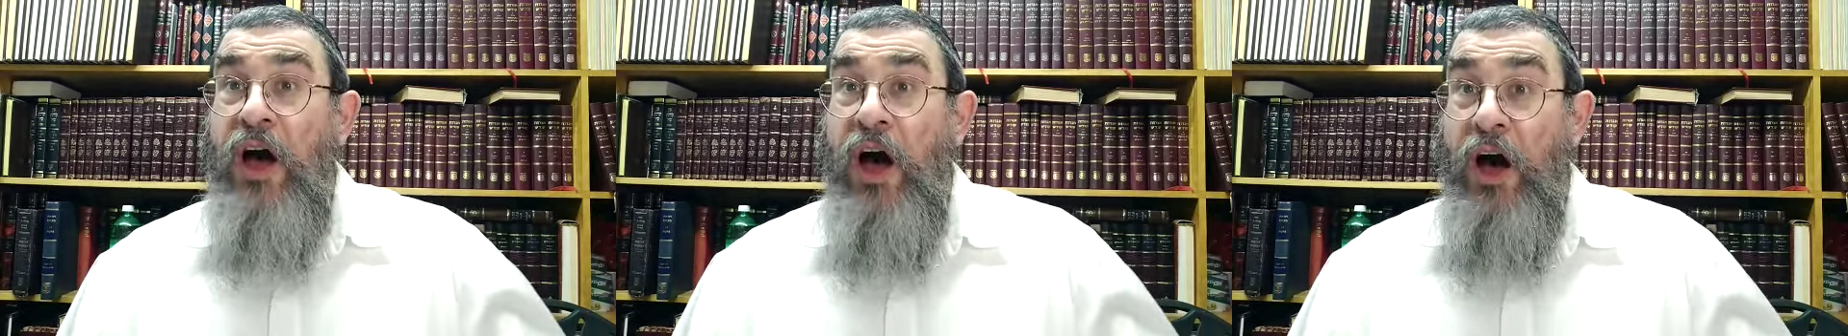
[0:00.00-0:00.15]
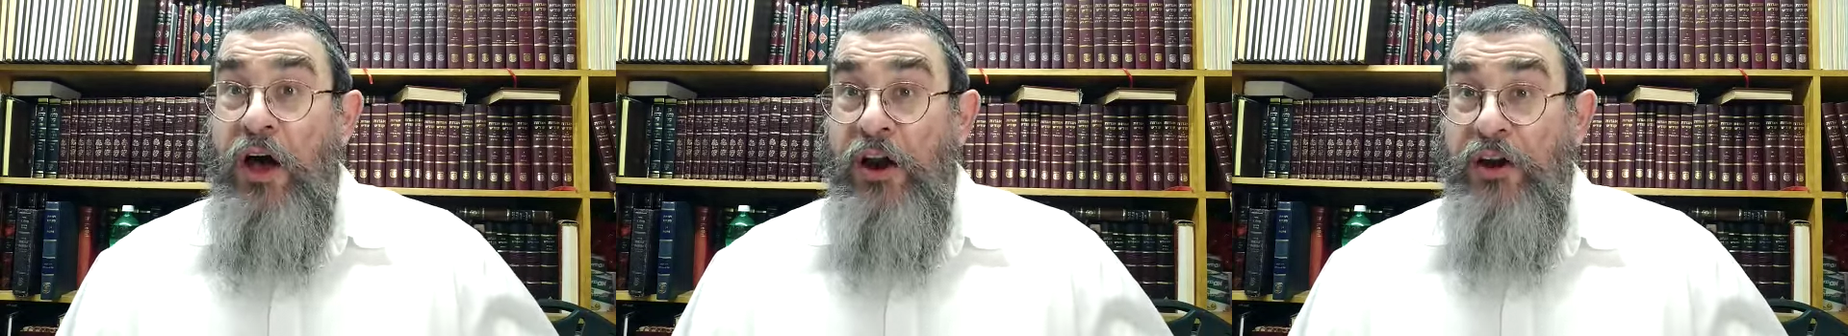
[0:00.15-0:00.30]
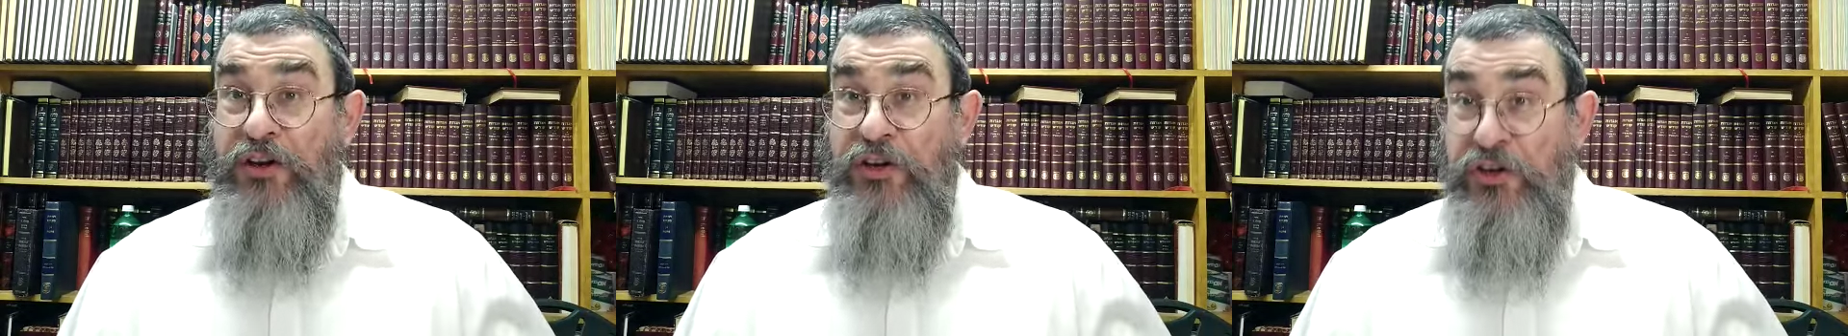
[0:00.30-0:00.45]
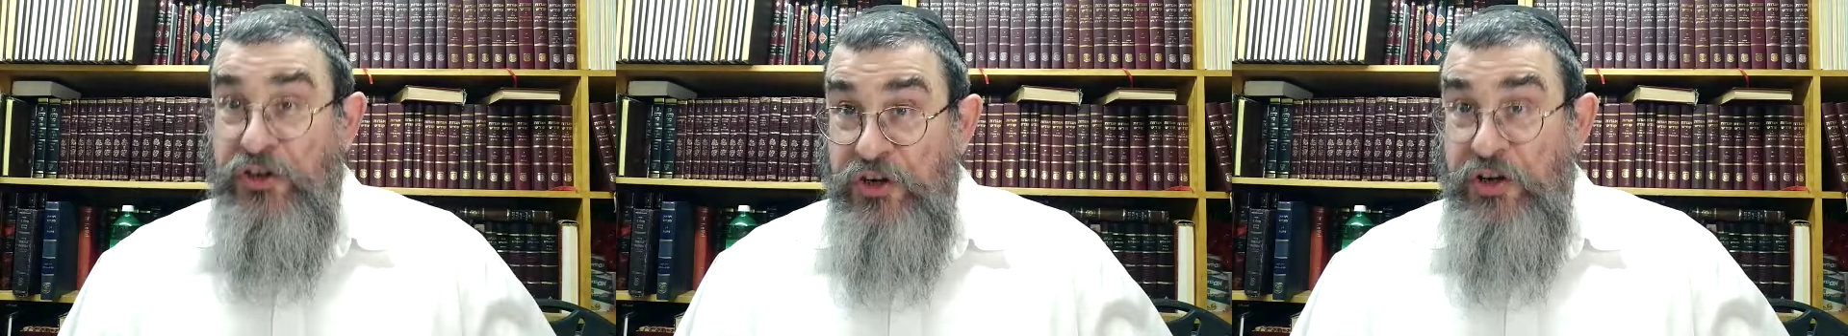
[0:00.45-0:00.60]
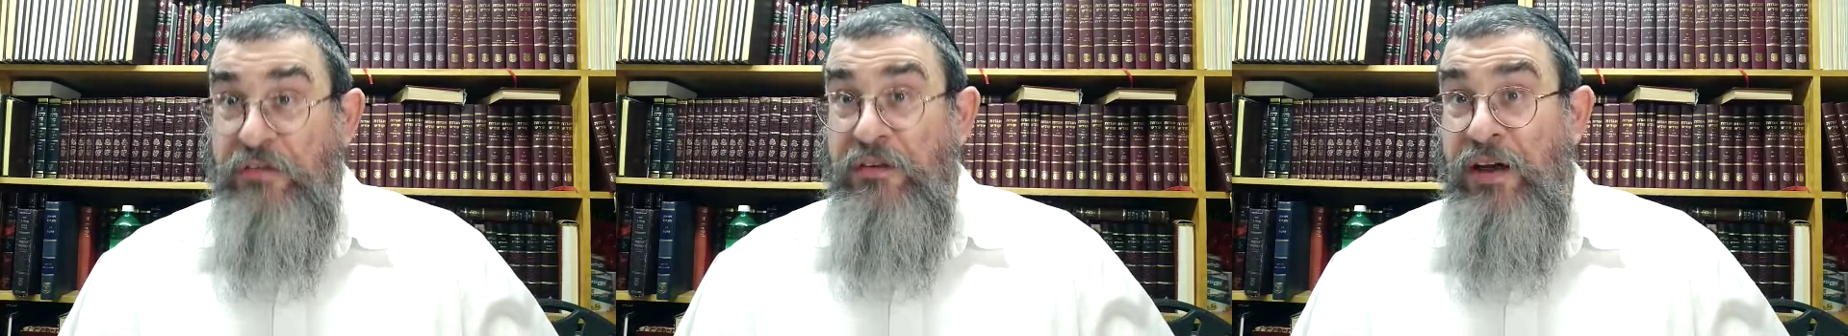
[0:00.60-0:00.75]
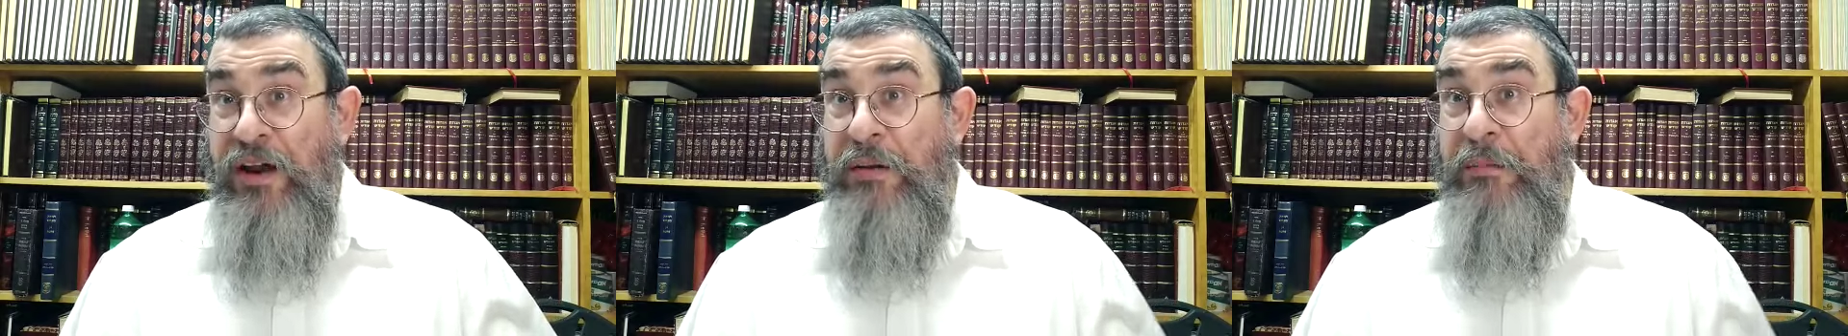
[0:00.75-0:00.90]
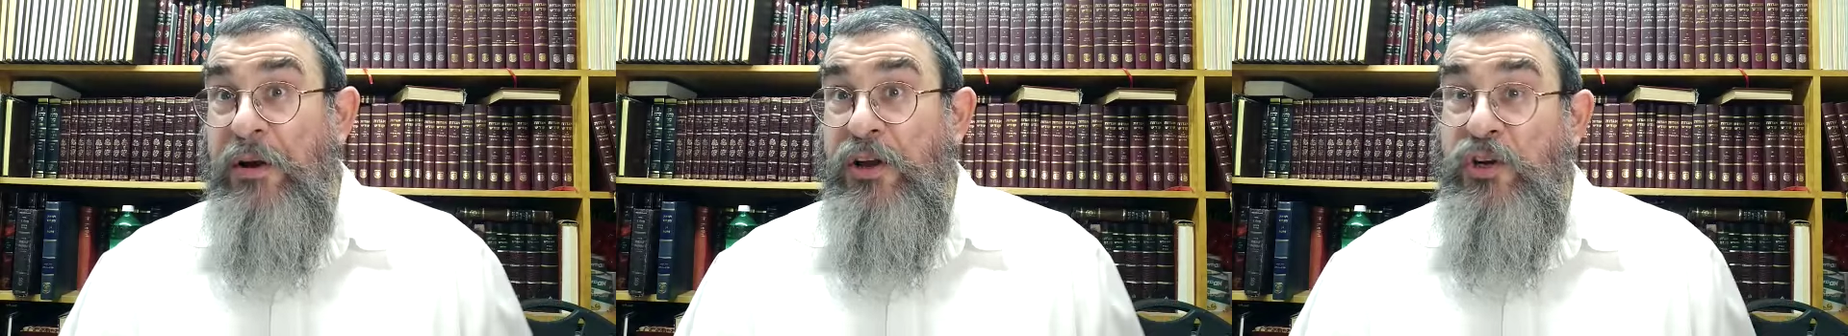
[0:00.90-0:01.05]
a Rosh Hashiva
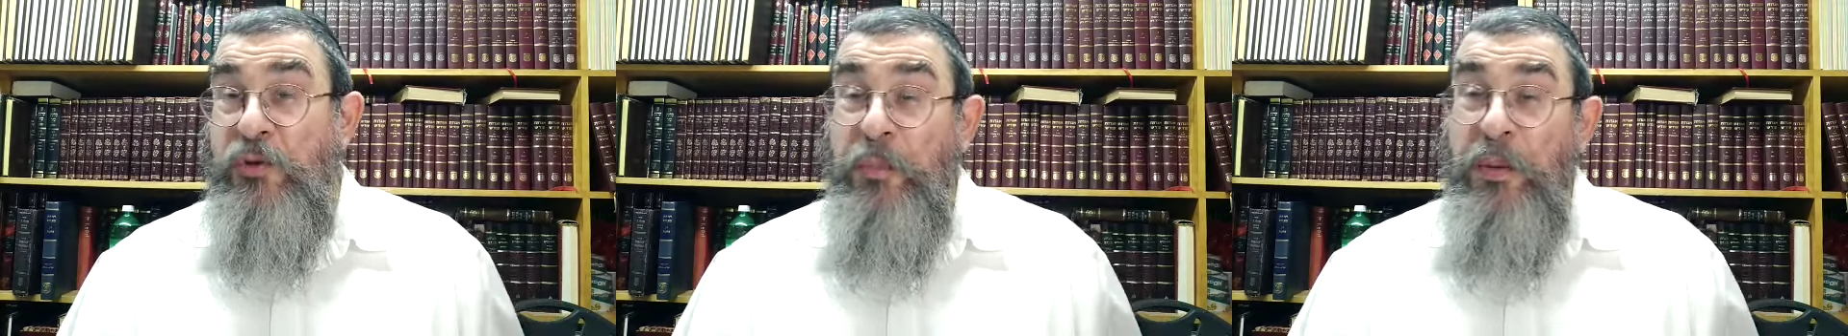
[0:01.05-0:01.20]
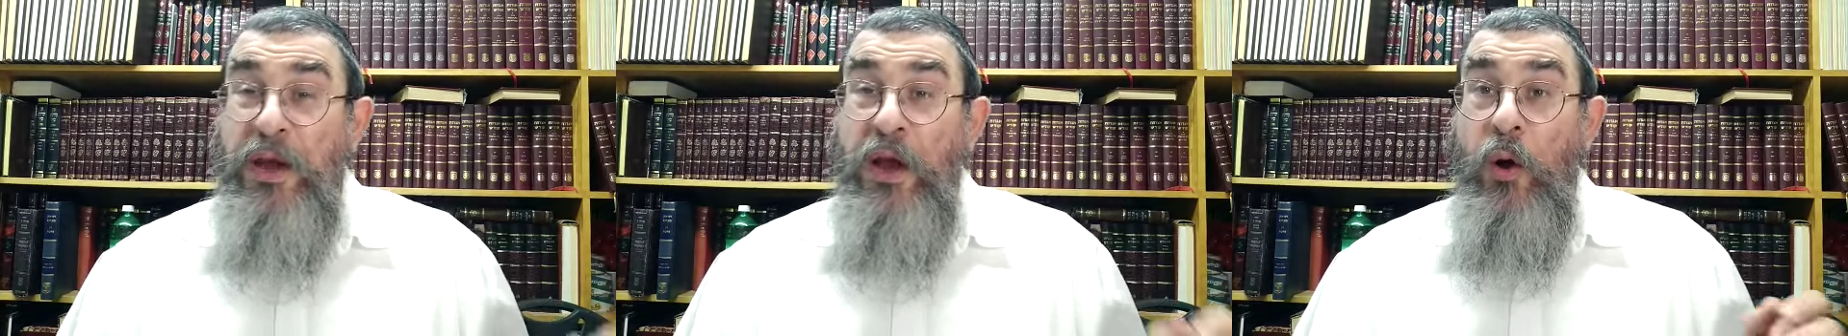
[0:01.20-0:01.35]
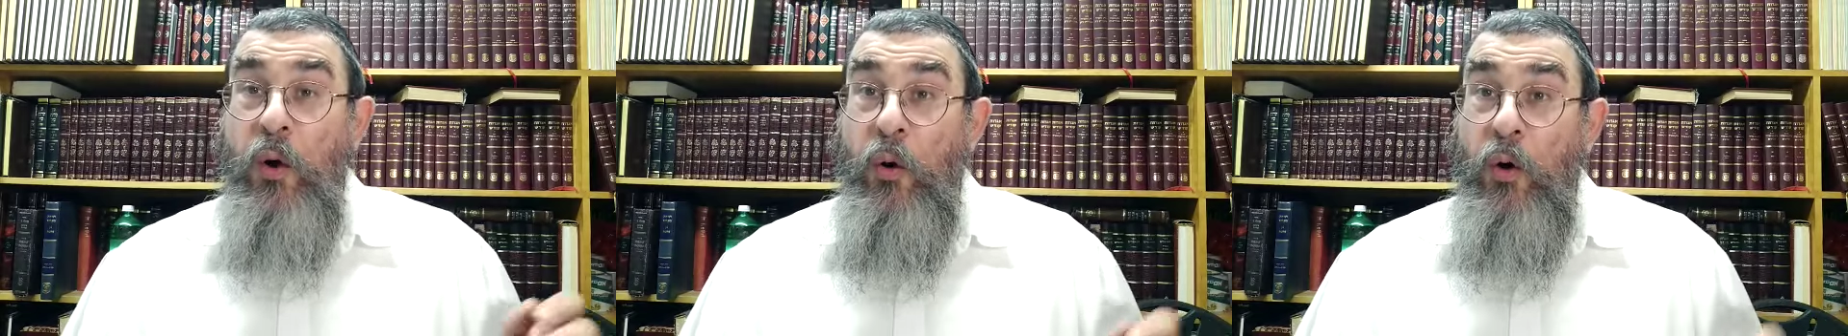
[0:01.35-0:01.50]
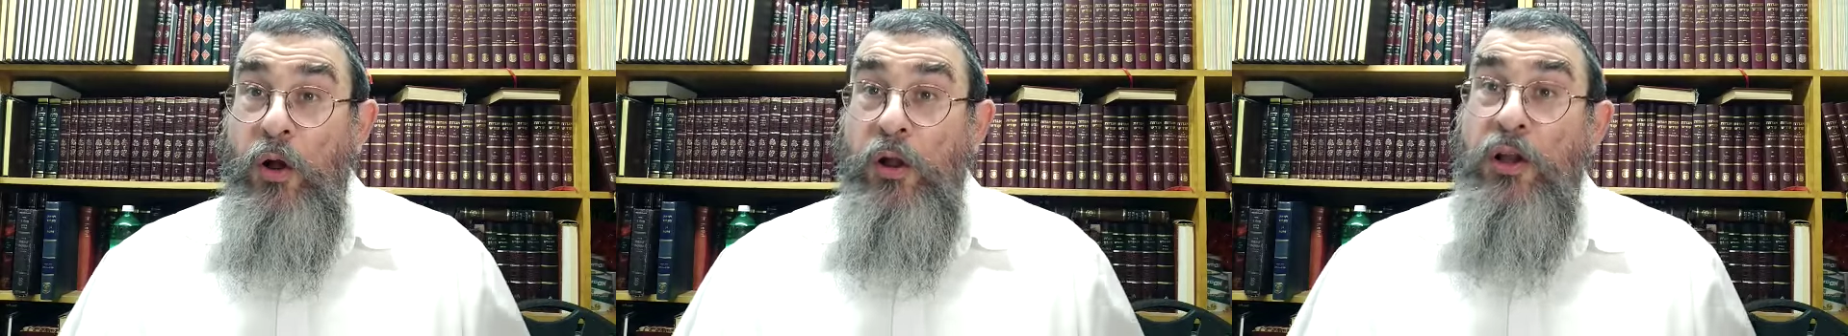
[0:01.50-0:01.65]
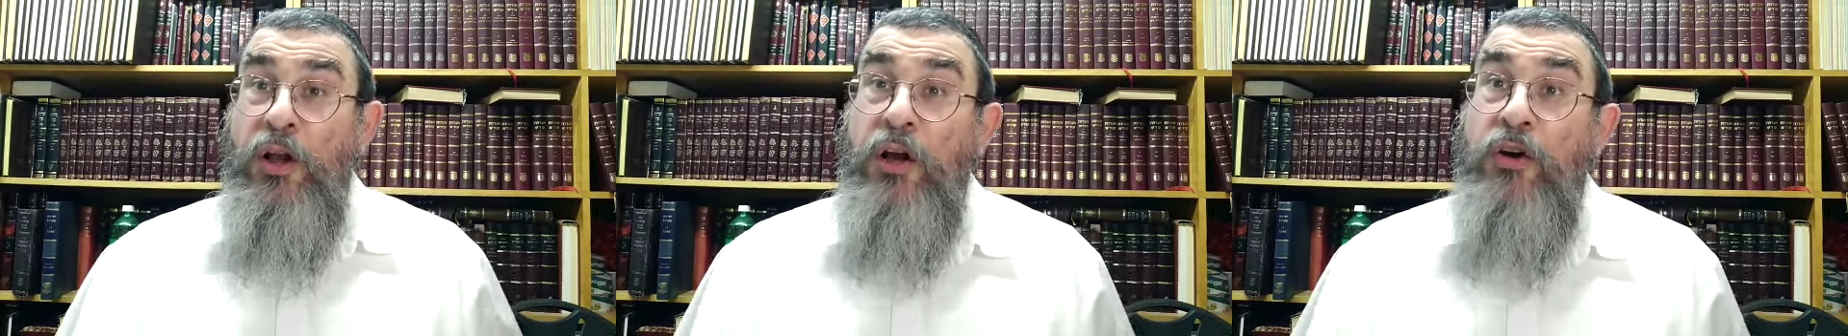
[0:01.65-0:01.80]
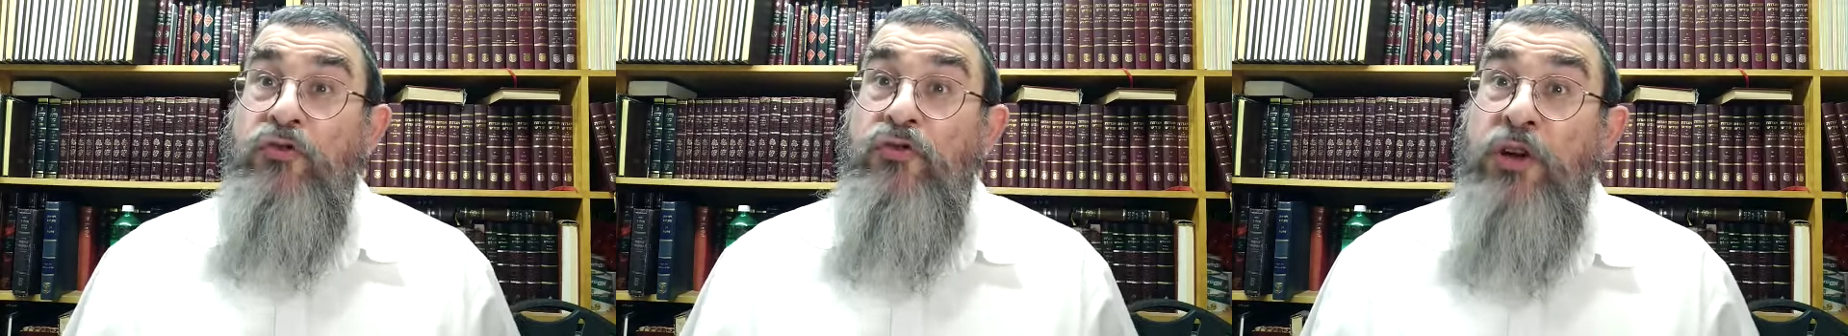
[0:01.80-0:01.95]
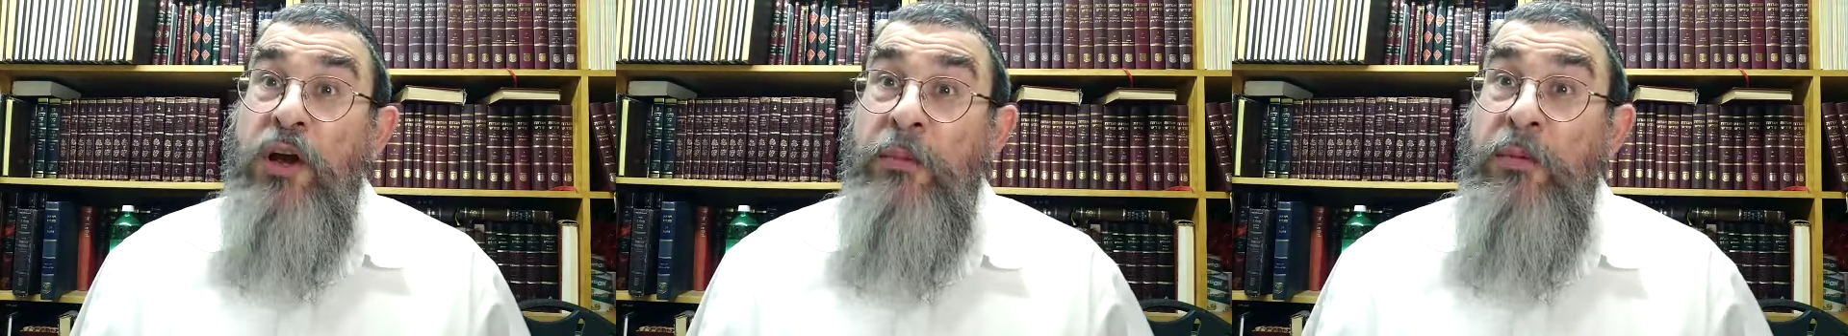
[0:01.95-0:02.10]
and a mashpia all
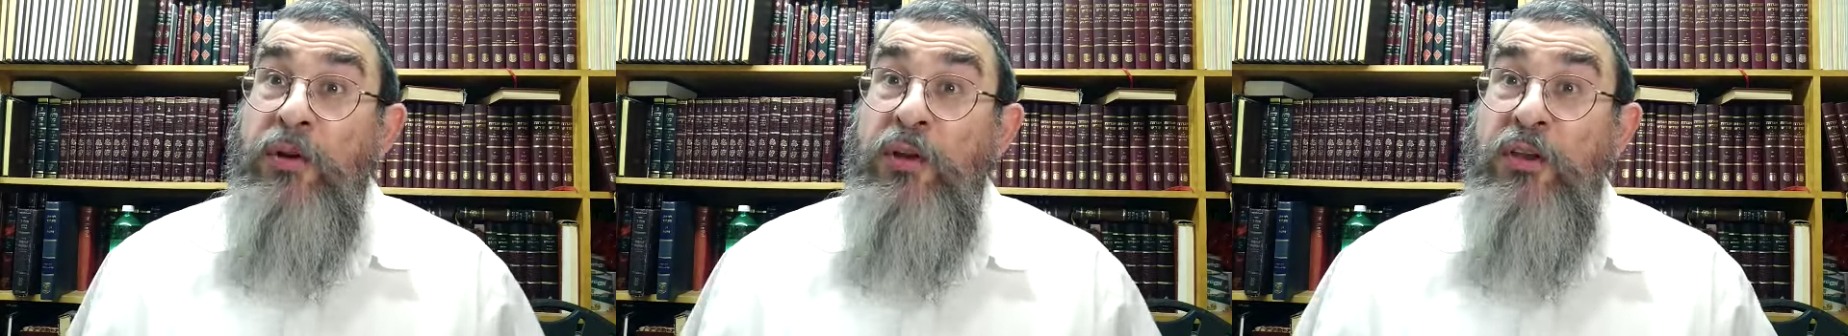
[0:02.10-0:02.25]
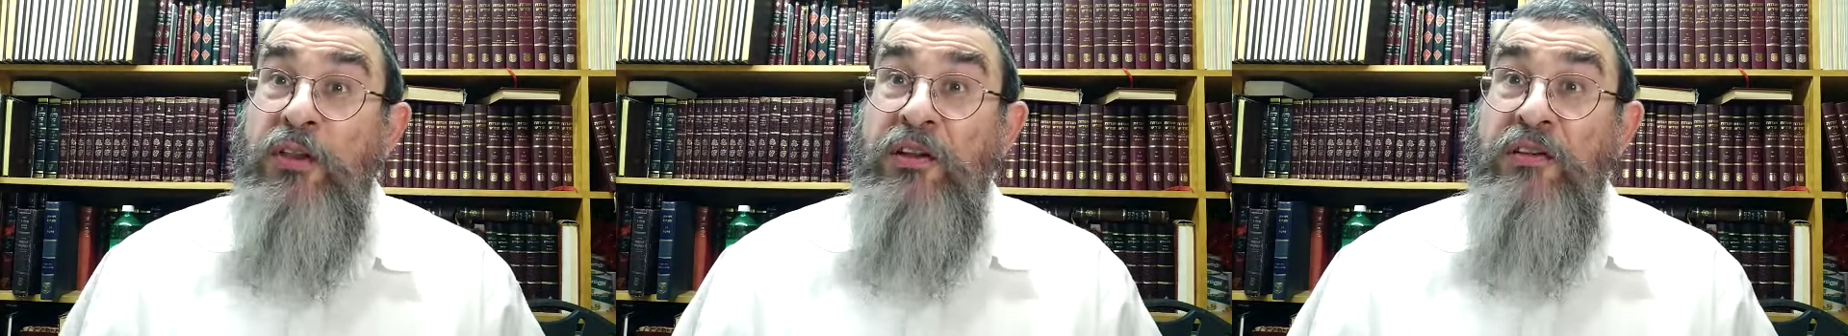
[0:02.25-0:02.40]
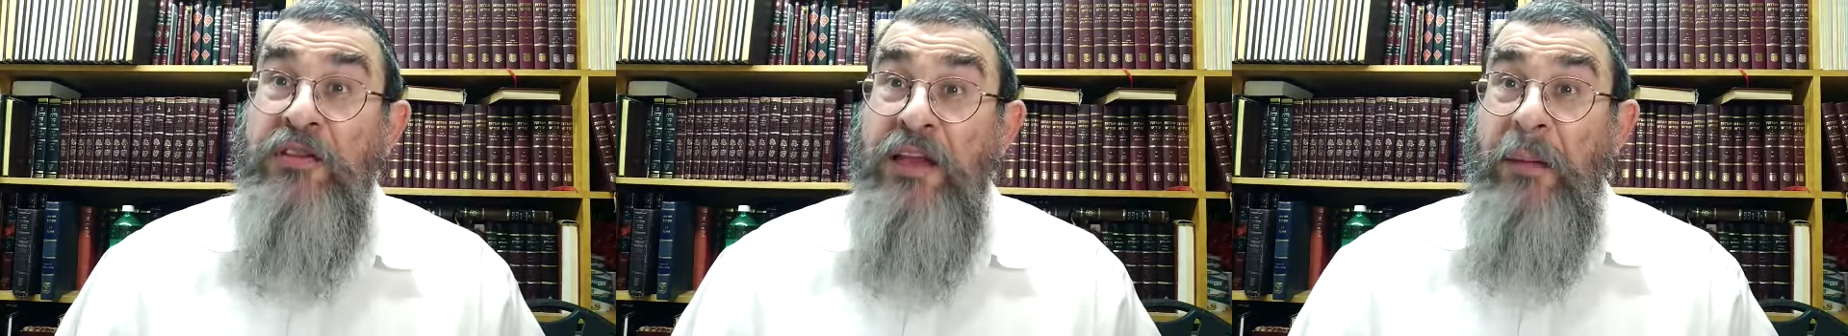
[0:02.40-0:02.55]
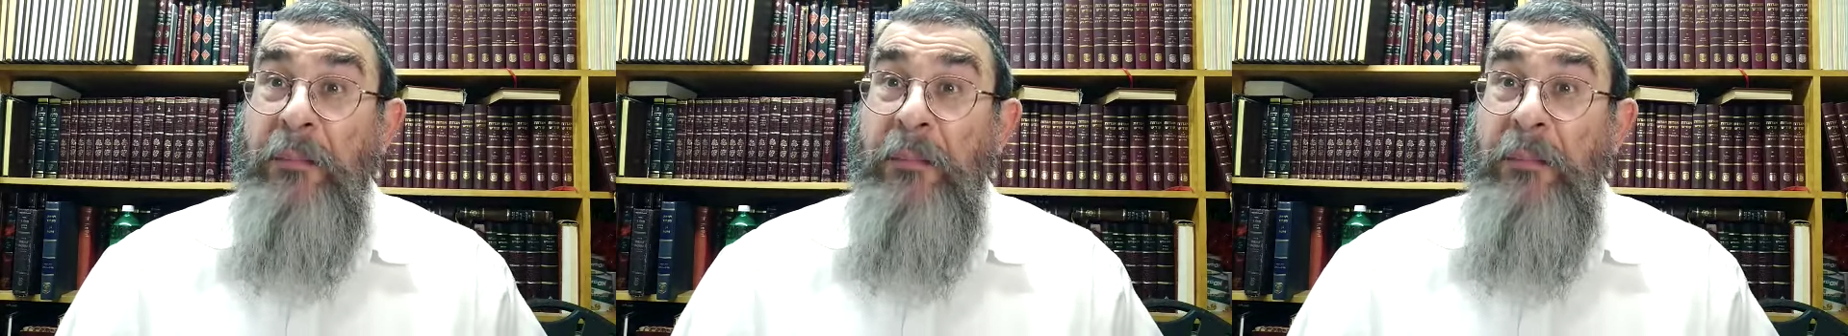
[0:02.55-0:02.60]
contribute to this,